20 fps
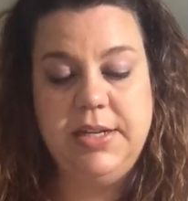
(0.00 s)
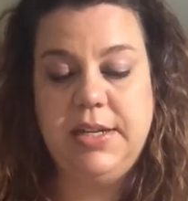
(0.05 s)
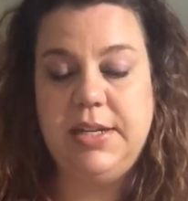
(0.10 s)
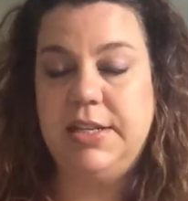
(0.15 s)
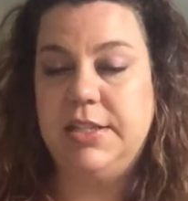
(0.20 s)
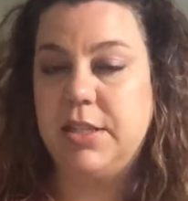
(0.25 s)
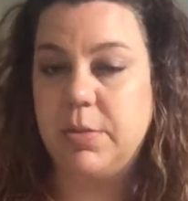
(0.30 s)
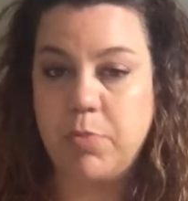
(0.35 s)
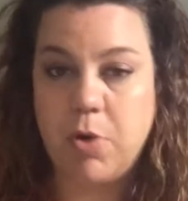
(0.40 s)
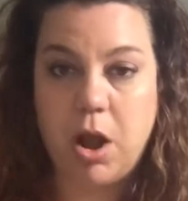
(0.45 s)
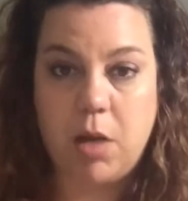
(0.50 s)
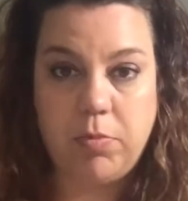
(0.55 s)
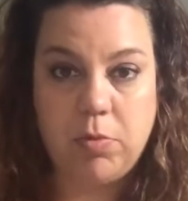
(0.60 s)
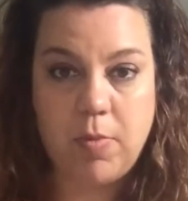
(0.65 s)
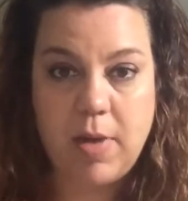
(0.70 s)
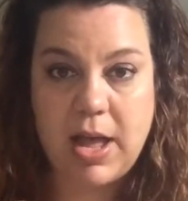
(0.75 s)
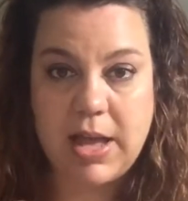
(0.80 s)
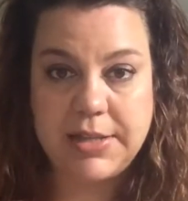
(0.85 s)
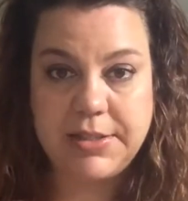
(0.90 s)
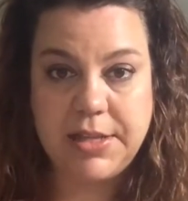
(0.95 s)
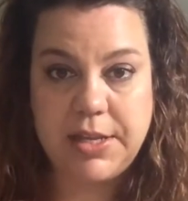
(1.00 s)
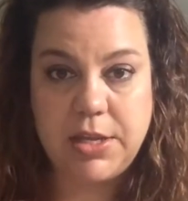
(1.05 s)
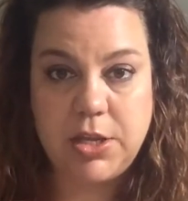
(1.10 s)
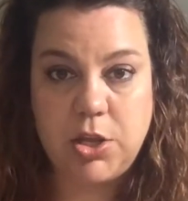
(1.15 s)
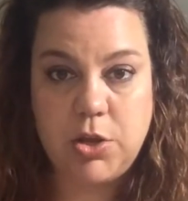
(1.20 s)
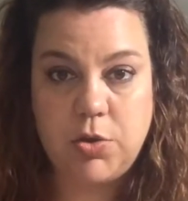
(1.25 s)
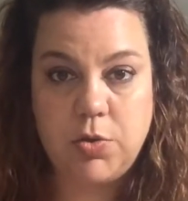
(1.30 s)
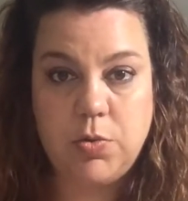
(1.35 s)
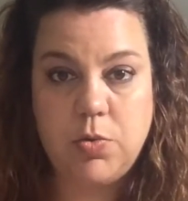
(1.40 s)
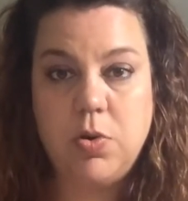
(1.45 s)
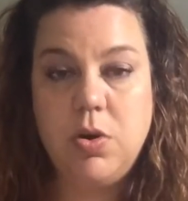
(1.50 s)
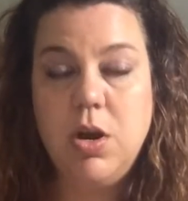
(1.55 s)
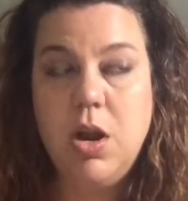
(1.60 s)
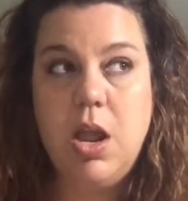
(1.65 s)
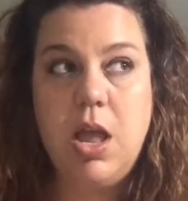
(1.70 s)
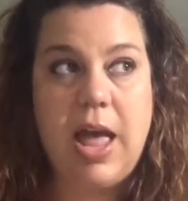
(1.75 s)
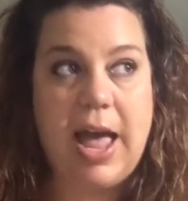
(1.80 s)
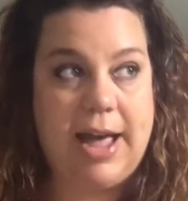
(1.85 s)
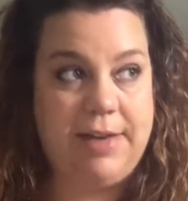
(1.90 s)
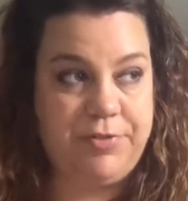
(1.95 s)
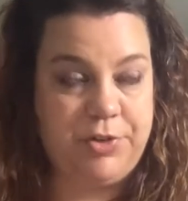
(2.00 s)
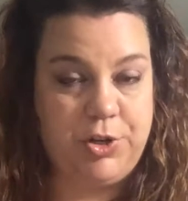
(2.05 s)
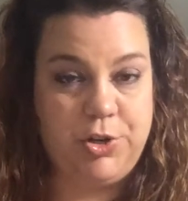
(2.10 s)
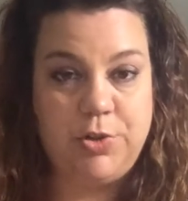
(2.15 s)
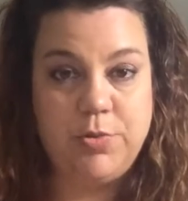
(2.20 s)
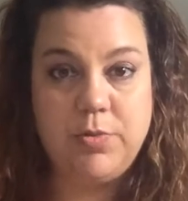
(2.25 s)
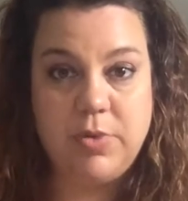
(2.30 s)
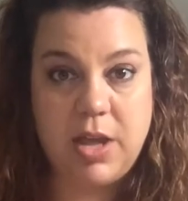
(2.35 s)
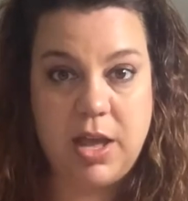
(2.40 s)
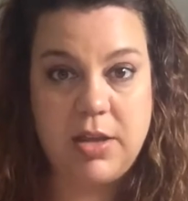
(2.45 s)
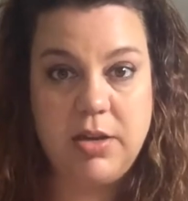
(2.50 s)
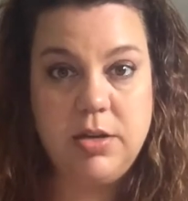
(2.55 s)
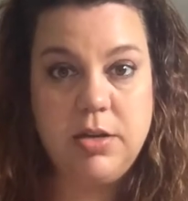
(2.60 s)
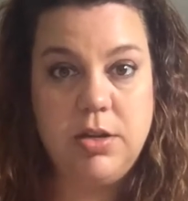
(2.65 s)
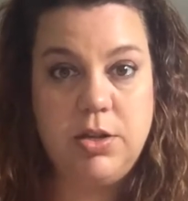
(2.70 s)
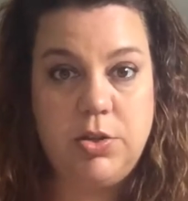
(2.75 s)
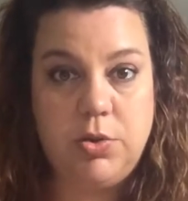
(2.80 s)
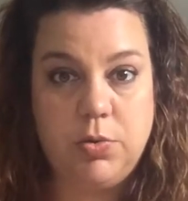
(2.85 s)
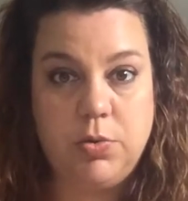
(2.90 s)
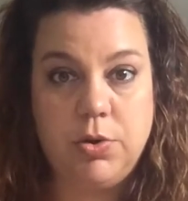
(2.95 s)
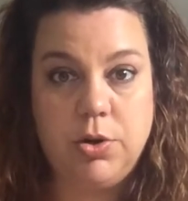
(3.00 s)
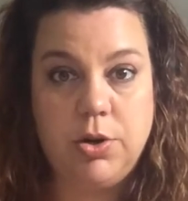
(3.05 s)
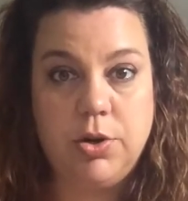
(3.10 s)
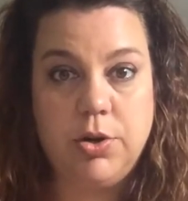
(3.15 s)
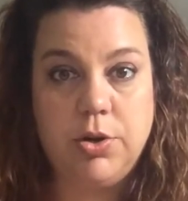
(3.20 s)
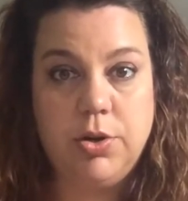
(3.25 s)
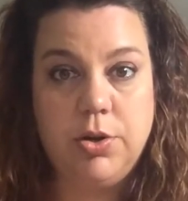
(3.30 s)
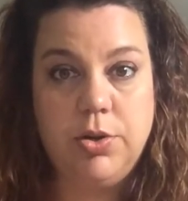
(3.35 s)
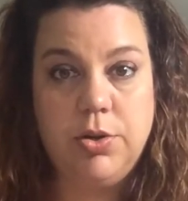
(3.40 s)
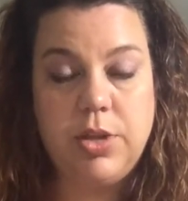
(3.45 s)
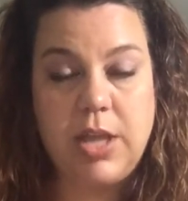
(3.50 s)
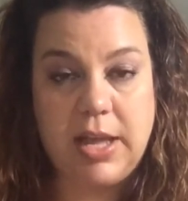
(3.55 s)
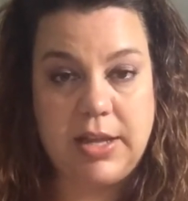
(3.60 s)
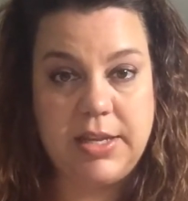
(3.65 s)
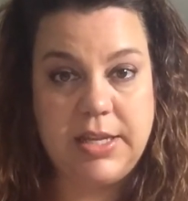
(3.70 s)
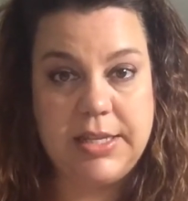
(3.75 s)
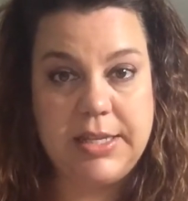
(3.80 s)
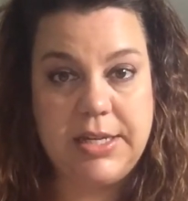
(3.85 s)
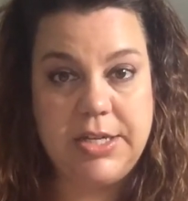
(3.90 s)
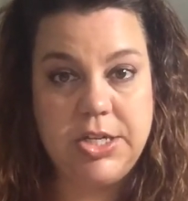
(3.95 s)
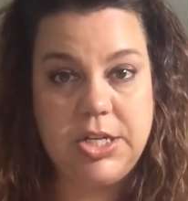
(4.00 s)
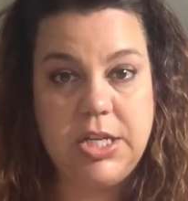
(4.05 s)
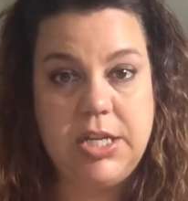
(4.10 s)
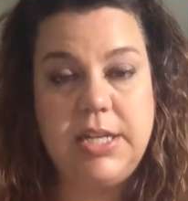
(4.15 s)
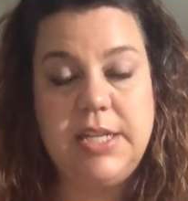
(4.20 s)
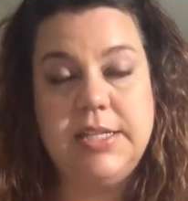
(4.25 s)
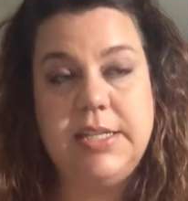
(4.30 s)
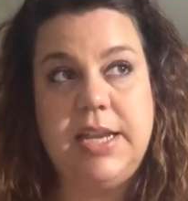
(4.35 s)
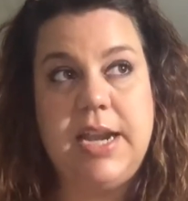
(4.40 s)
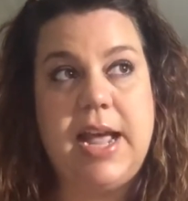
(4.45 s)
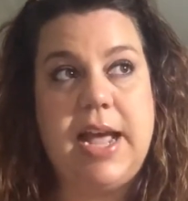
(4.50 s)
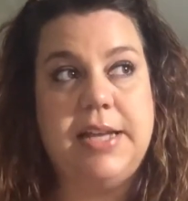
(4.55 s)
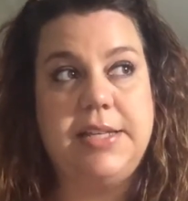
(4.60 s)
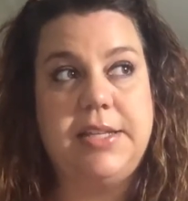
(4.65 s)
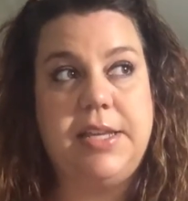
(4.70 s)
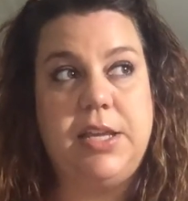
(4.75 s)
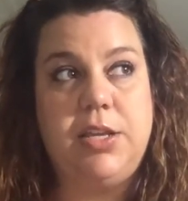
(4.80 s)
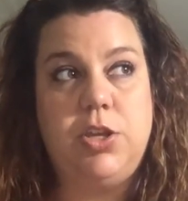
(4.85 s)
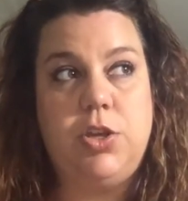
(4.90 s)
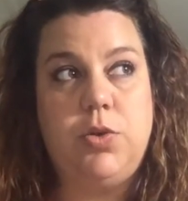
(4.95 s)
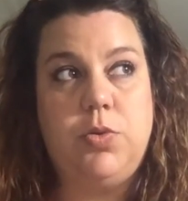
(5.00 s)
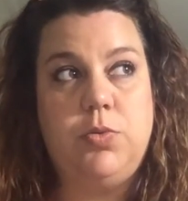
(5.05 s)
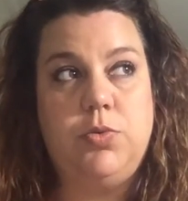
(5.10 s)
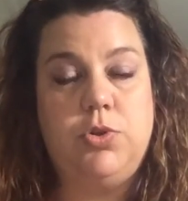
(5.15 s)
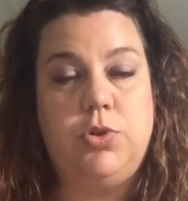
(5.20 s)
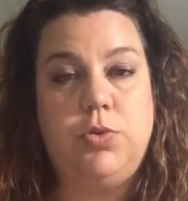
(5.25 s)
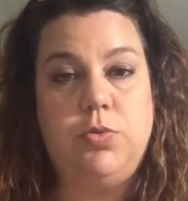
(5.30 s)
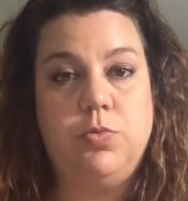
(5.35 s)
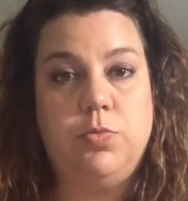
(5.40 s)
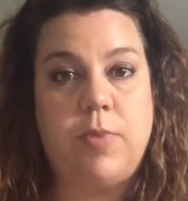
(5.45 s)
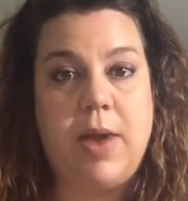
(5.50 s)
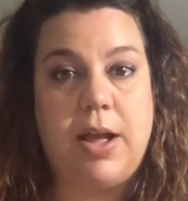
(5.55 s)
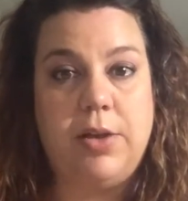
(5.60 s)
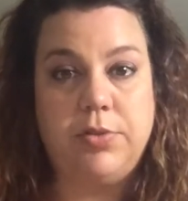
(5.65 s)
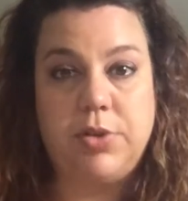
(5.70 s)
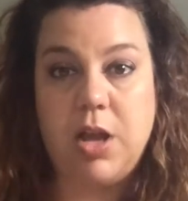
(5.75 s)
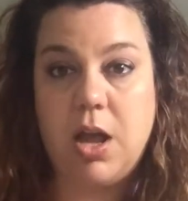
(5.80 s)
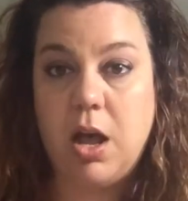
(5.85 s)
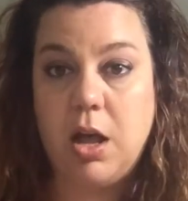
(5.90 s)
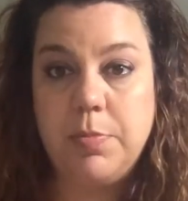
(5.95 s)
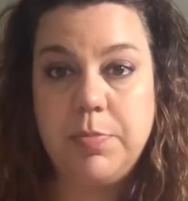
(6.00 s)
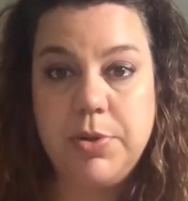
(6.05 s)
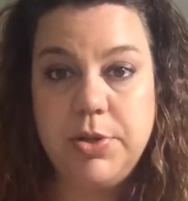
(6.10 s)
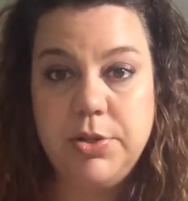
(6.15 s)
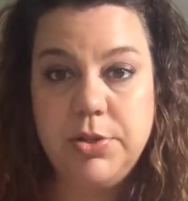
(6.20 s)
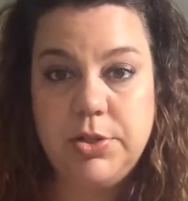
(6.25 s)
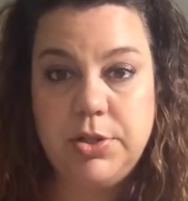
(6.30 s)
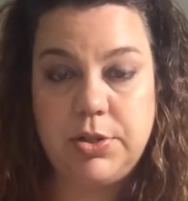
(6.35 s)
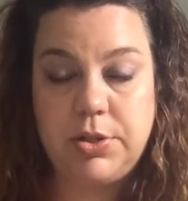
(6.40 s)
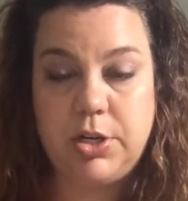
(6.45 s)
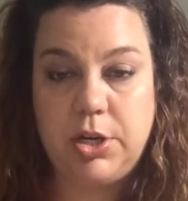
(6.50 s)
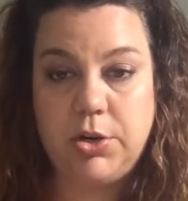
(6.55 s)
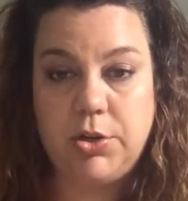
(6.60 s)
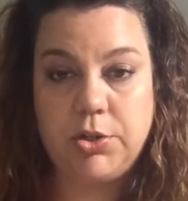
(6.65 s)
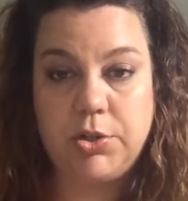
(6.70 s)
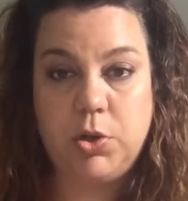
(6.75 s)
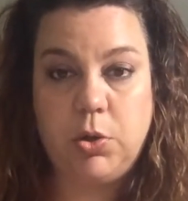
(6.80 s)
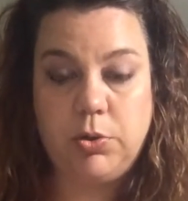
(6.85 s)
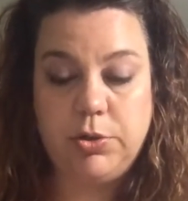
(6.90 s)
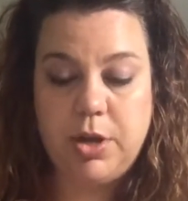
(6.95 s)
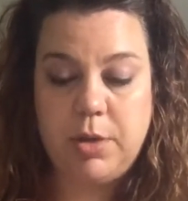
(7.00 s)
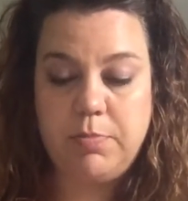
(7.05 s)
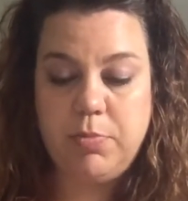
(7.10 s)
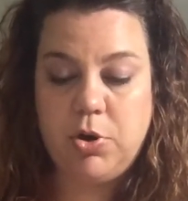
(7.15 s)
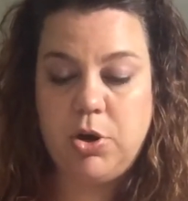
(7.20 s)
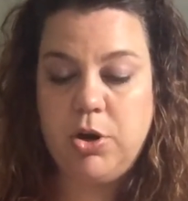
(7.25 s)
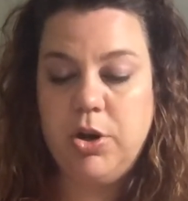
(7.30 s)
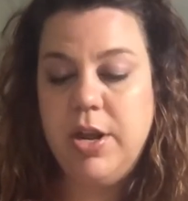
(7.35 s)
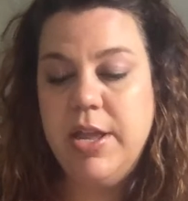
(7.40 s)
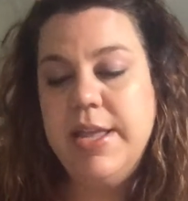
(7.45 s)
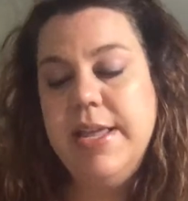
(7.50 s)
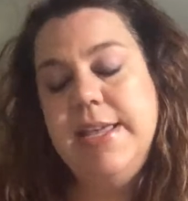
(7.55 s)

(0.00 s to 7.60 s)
Is the problem asking you, after you get your calculation, is it asking you to round up to the nearest whole number?